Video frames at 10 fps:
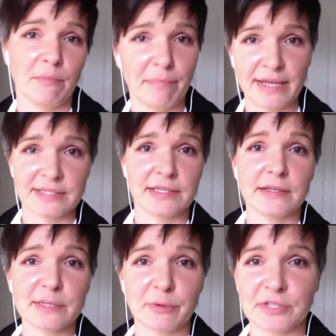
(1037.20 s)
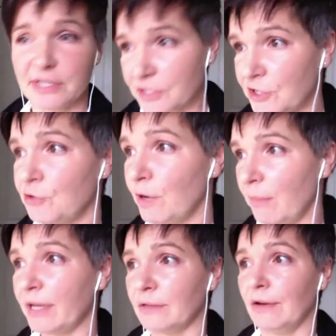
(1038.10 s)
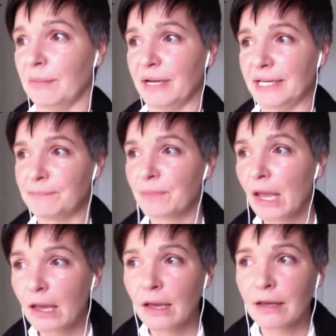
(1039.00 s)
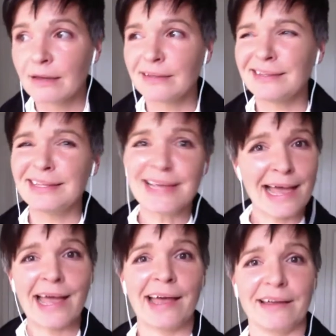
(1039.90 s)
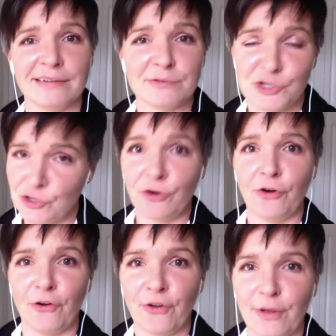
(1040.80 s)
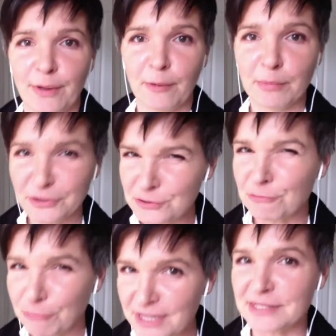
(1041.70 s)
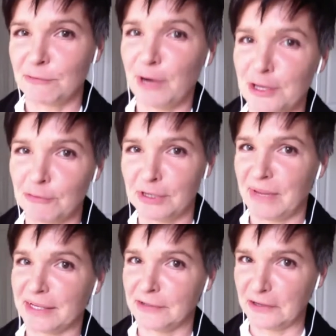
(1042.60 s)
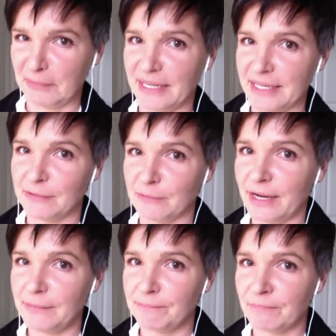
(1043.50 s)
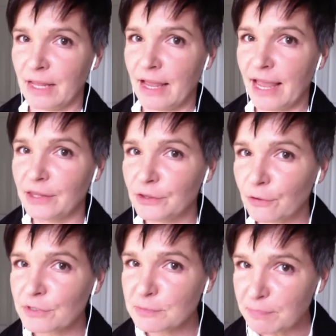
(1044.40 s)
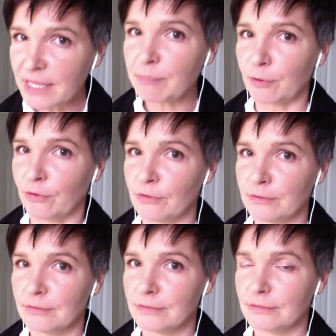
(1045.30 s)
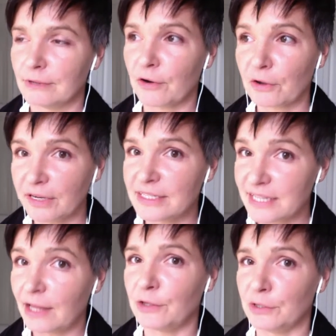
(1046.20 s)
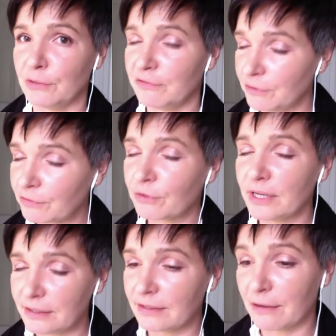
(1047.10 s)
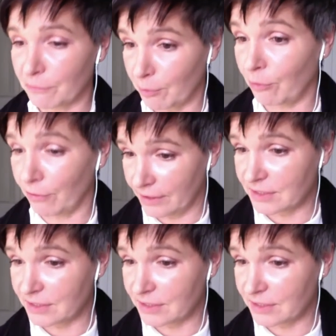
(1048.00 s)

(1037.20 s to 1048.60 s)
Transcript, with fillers: tell you if you've created enough rapport, and some people said that, it's not going to be because they want to make a lot of money. That's the thing. They want to do that. Give me some ideas. Why would somebody want to make a lot of money?